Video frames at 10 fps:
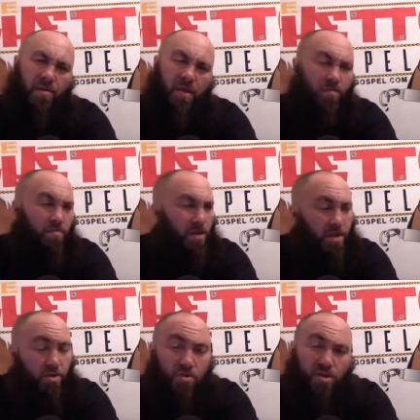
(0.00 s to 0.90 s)
He was
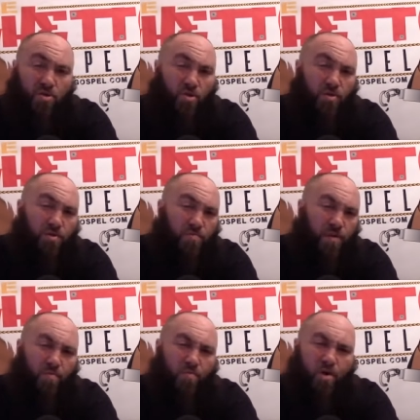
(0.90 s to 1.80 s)
like, you see all these
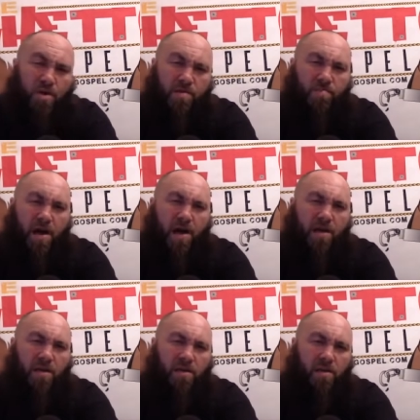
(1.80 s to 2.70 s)
people walking by?
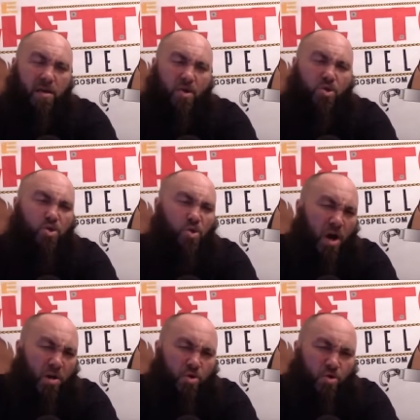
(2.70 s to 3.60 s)
Do you,
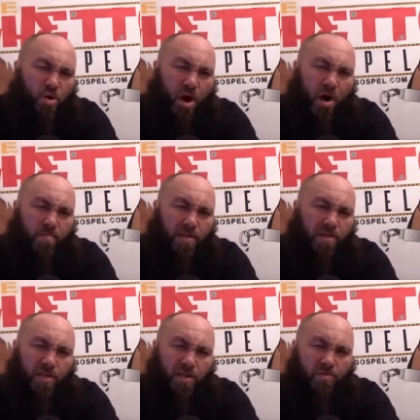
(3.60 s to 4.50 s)
do you know how many
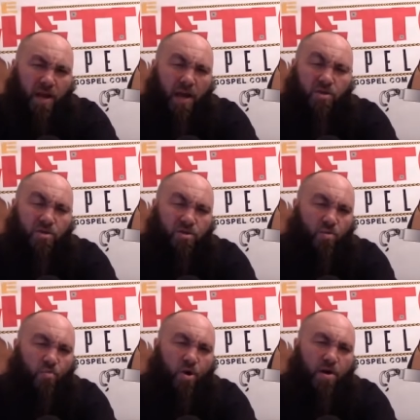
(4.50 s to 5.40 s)
secret agents are
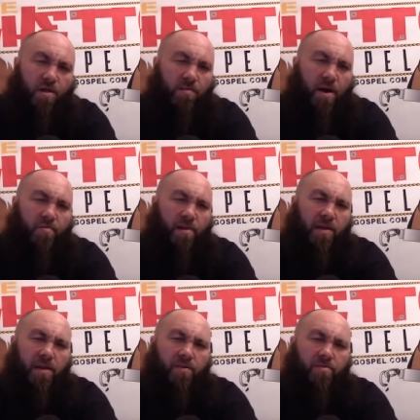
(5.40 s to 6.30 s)
walking by right
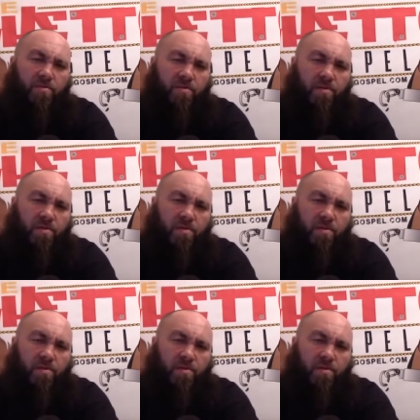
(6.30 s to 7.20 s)
now?
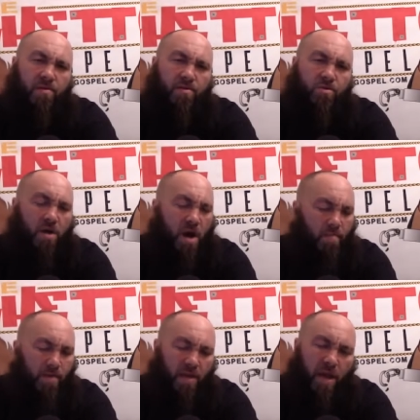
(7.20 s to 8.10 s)
Do you know how
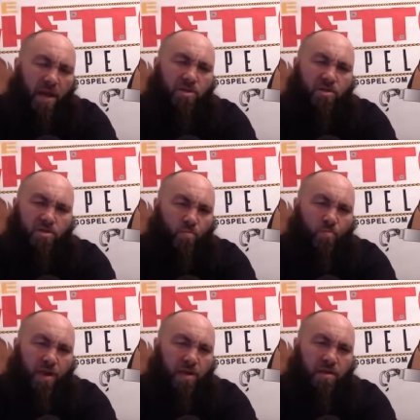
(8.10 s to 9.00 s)
many agents are
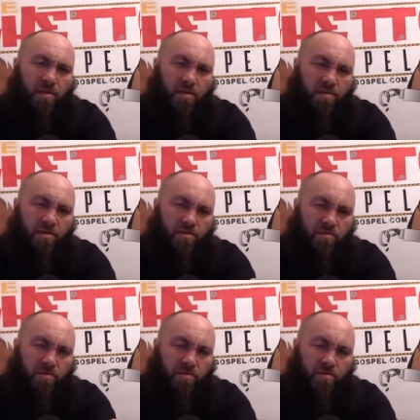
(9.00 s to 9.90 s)
waiting to, to,
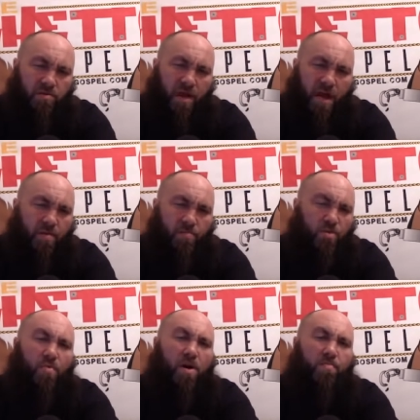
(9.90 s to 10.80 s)
to, to hem
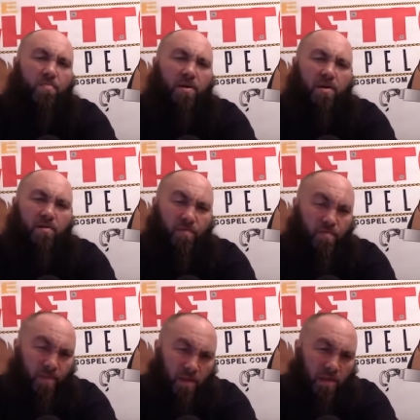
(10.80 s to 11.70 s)
you up for
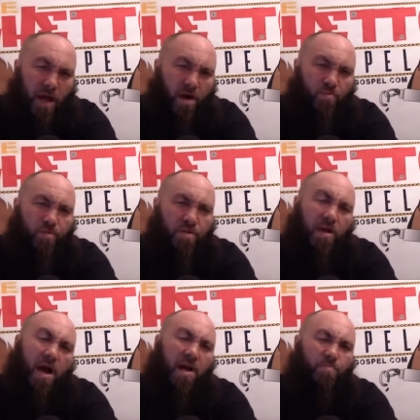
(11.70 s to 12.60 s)
being loud with the
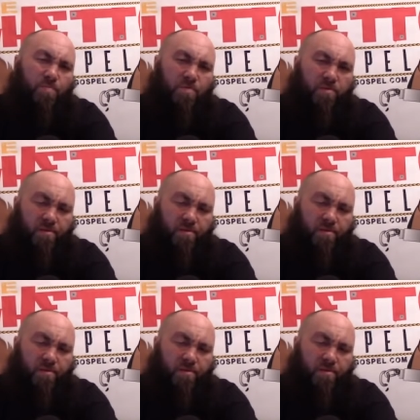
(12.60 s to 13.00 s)
gospel?